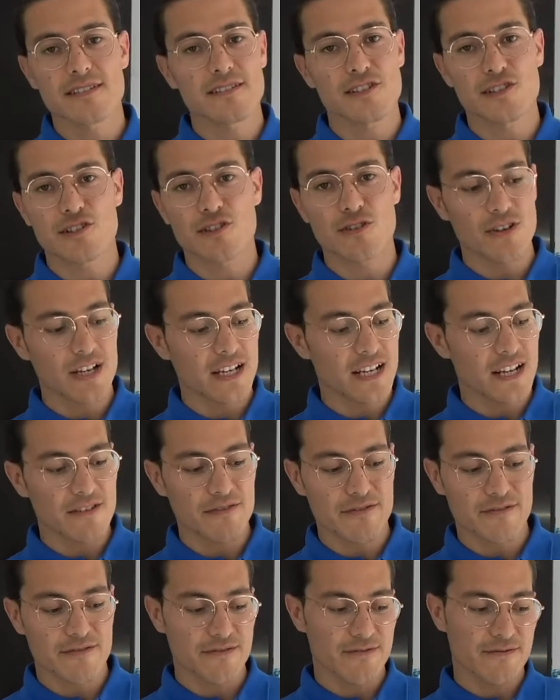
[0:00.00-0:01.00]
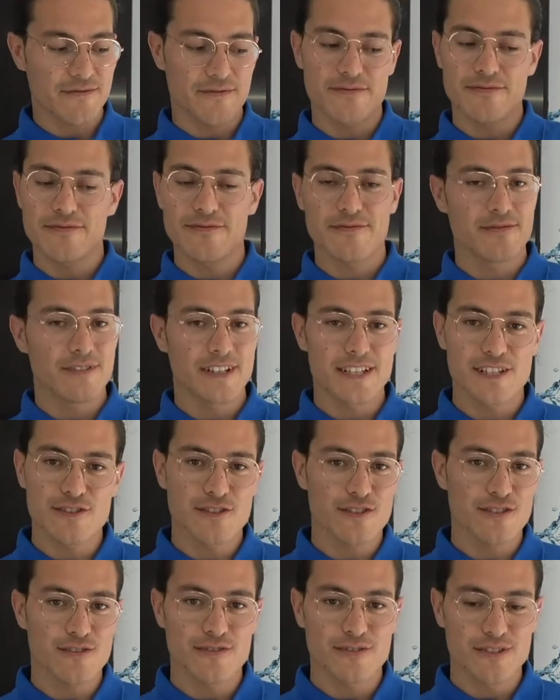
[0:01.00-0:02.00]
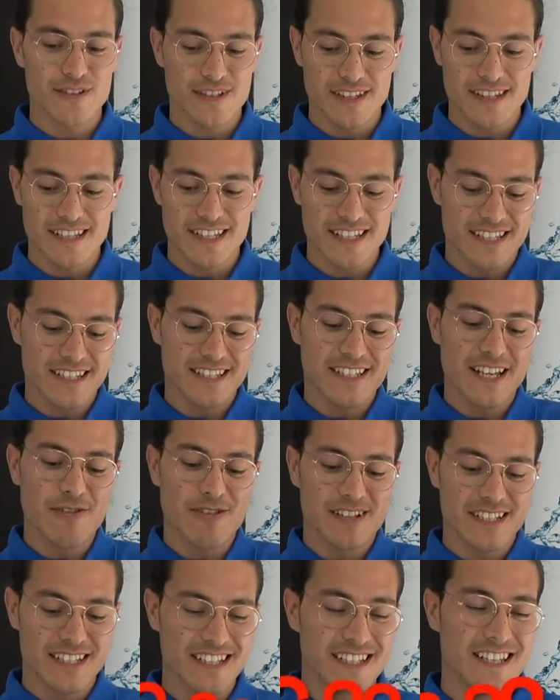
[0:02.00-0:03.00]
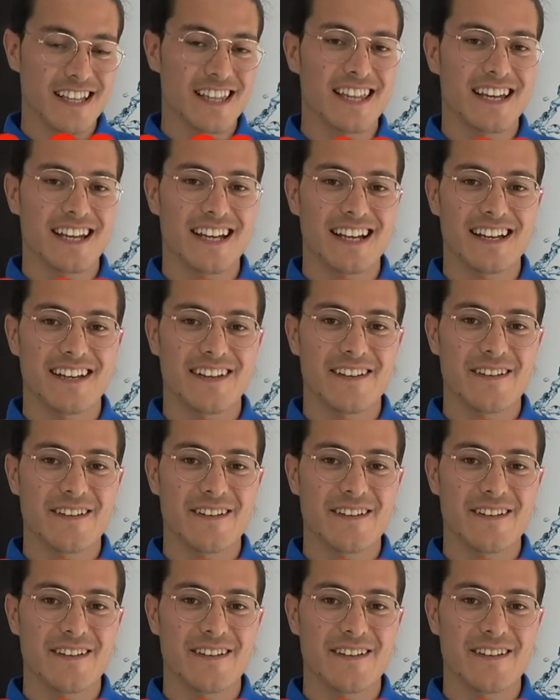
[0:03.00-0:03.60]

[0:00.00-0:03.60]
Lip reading: strong enough? It's not. This is how acidic they are.